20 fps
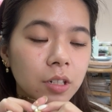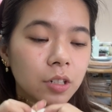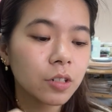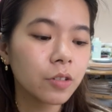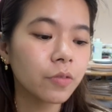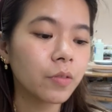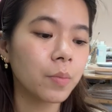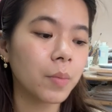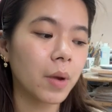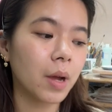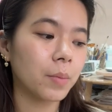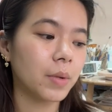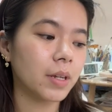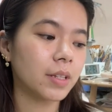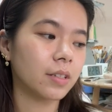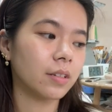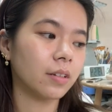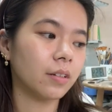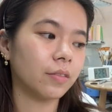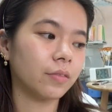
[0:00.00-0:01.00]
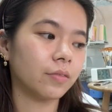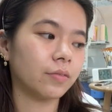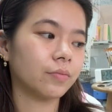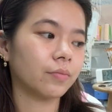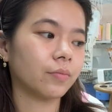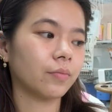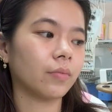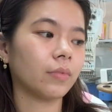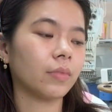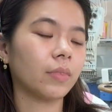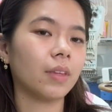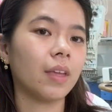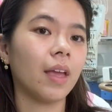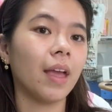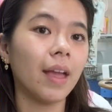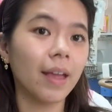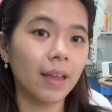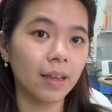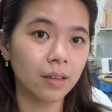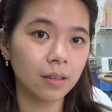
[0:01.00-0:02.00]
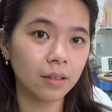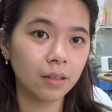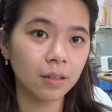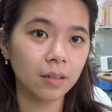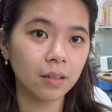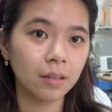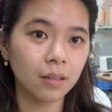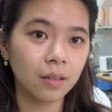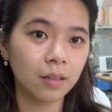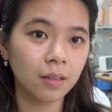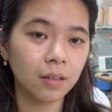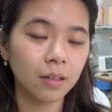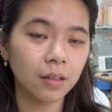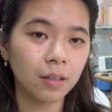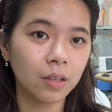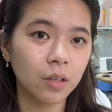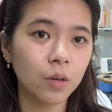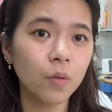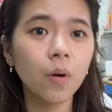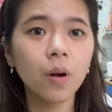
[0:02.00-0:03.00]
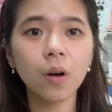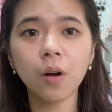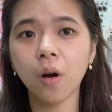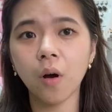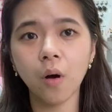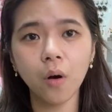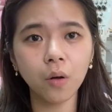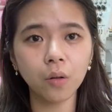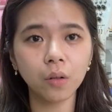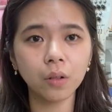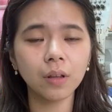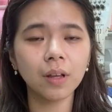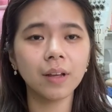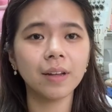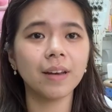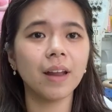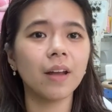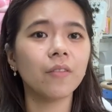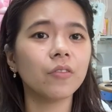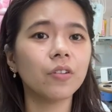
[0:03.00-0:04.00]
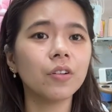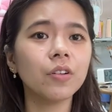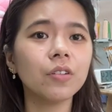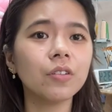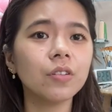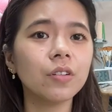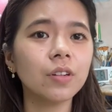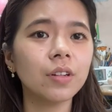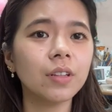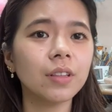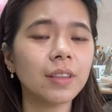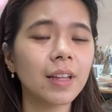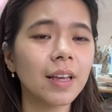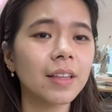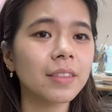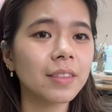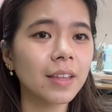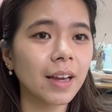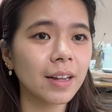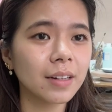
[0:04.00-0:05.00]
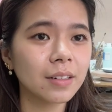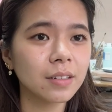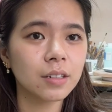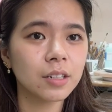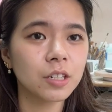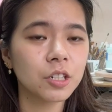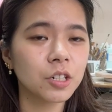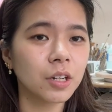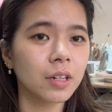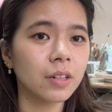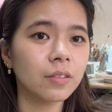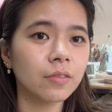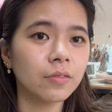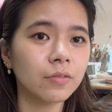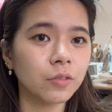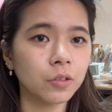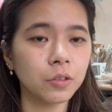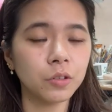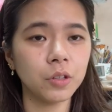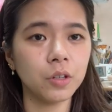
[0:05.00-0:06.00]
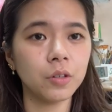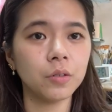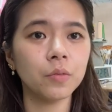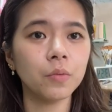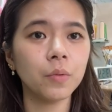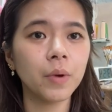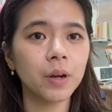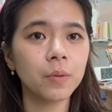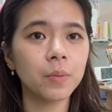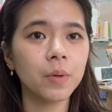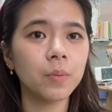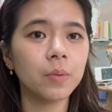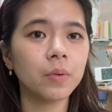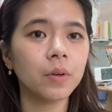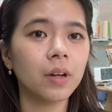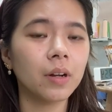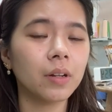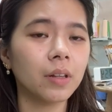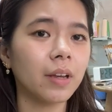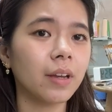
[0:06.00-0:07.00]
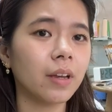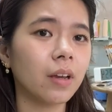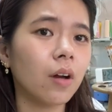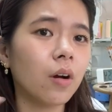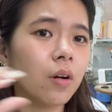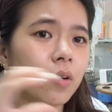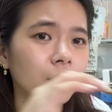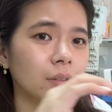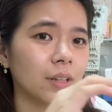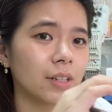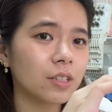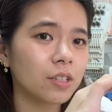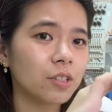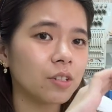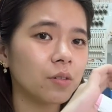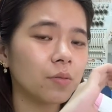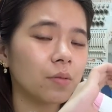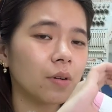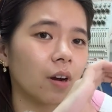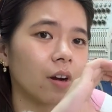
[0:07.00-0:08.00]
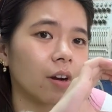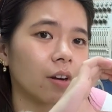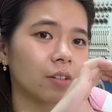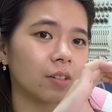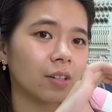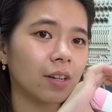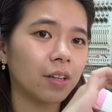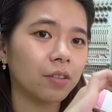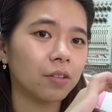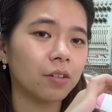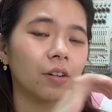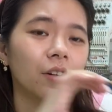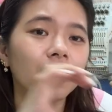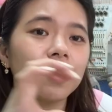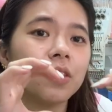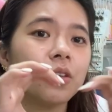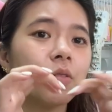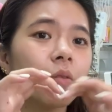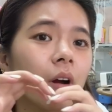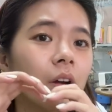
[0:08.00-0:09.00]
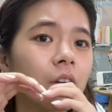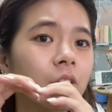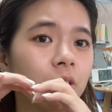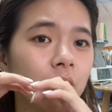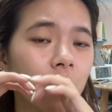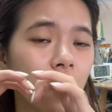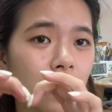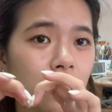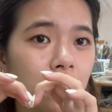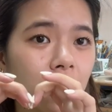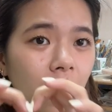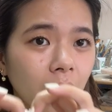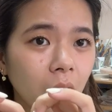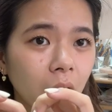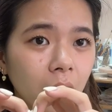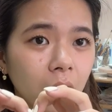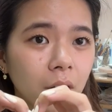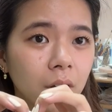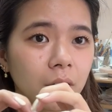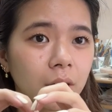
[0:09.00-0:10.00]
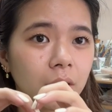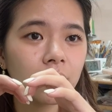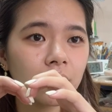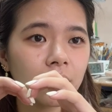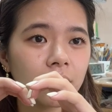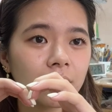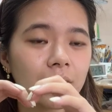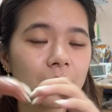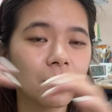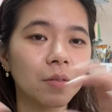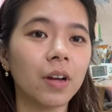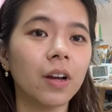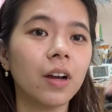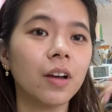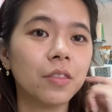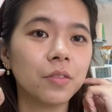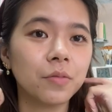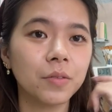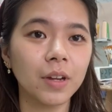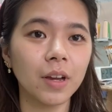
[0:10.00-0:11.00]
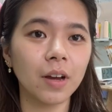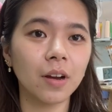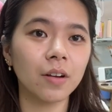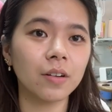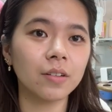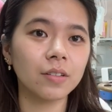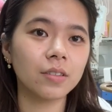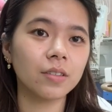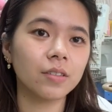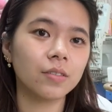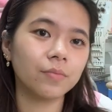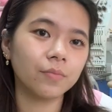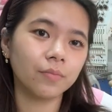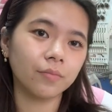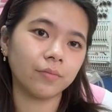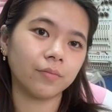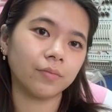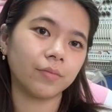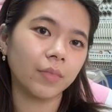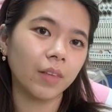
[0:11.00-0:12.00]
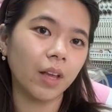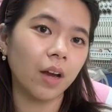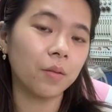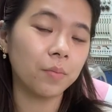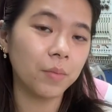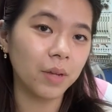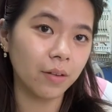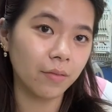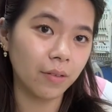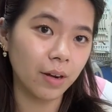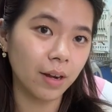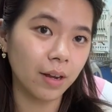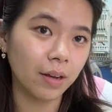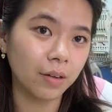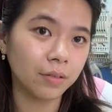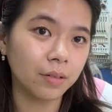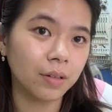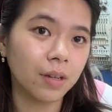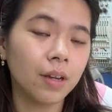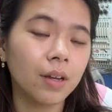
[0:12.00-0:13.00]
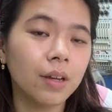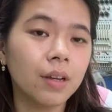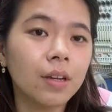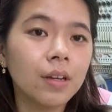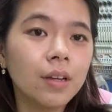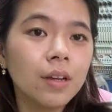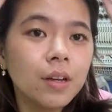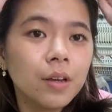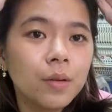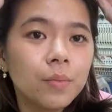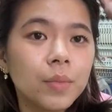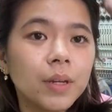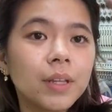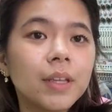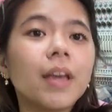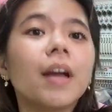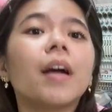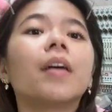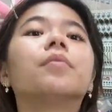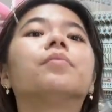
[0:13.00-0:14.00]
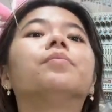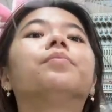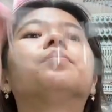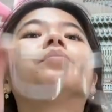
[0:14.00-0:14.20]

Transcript: just to remind myself, hey, you are whole. Never let that full you, where people are like, oh, let's do a heart together. You are your own heart. That's why I got three hearts on me right now. But yeah,